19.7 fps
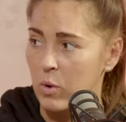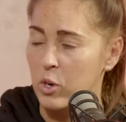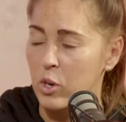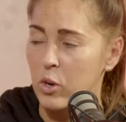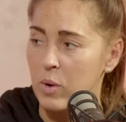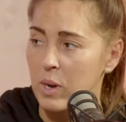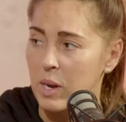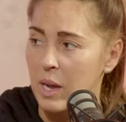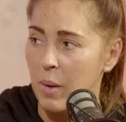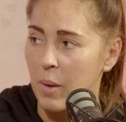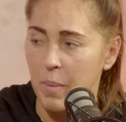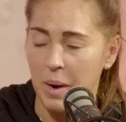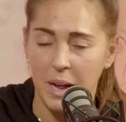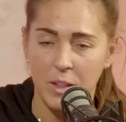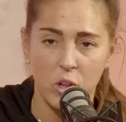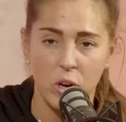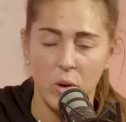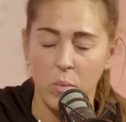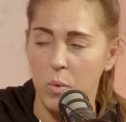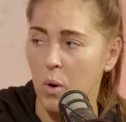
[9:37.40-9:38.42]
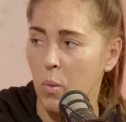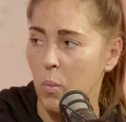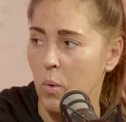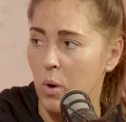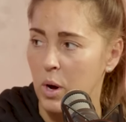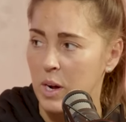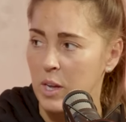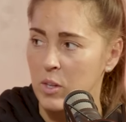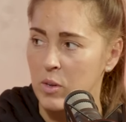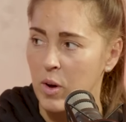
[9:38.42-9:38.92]
We're doing it, but actually what
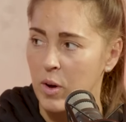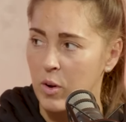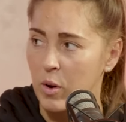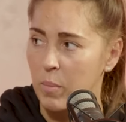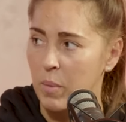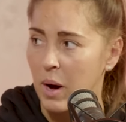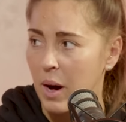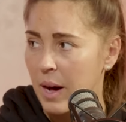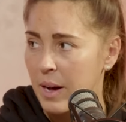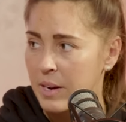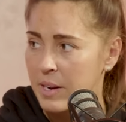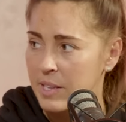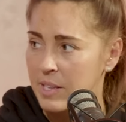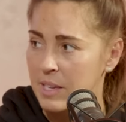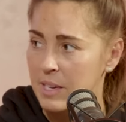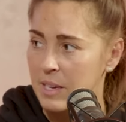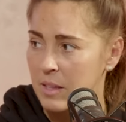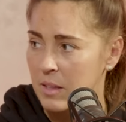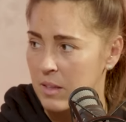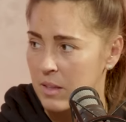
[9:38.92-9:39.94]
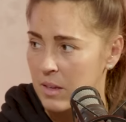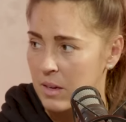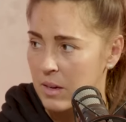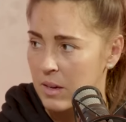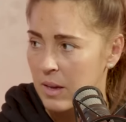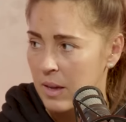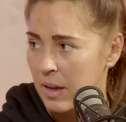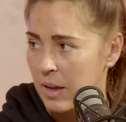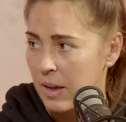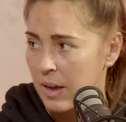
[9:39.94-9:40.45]
work is going on behind the scenes to
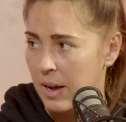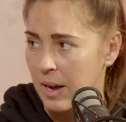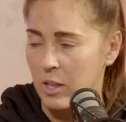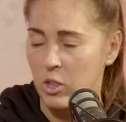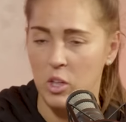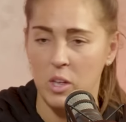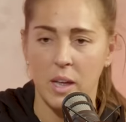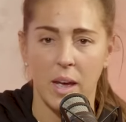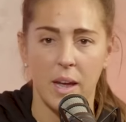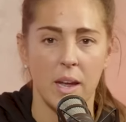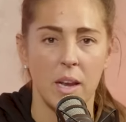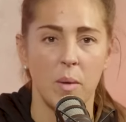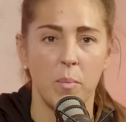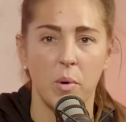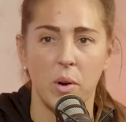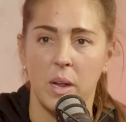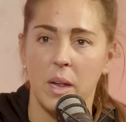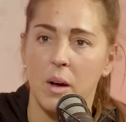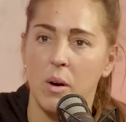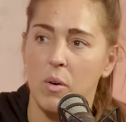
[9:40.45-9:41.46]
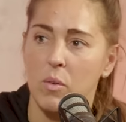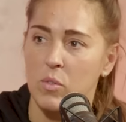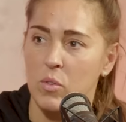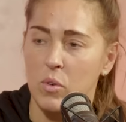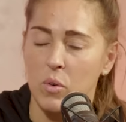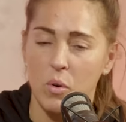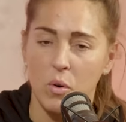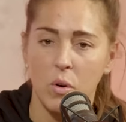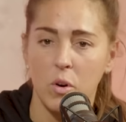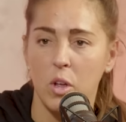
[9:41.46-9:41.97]
educate anybody else
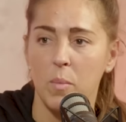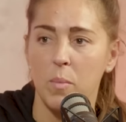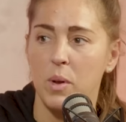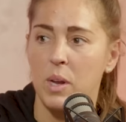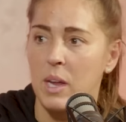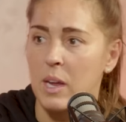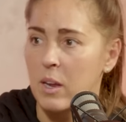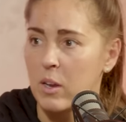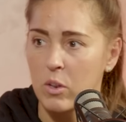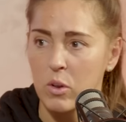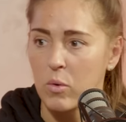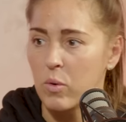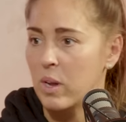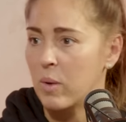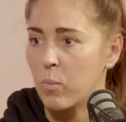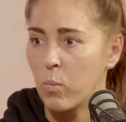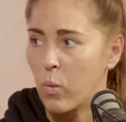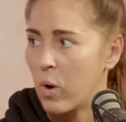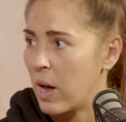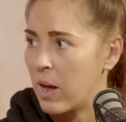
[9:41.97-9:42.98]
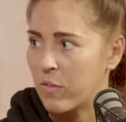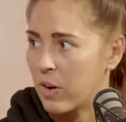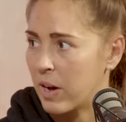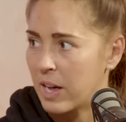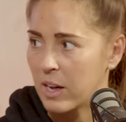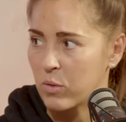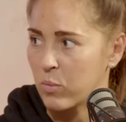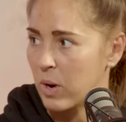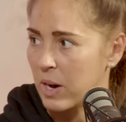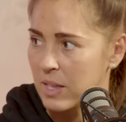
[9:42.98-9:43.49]
or community doing whatever
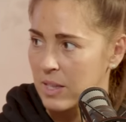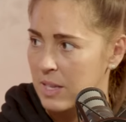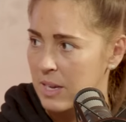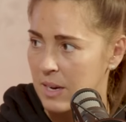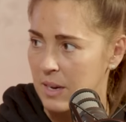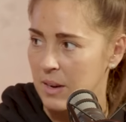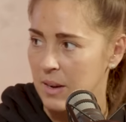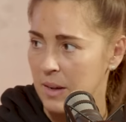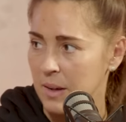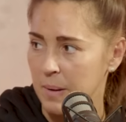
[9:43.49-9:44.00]
X, Y, and Z.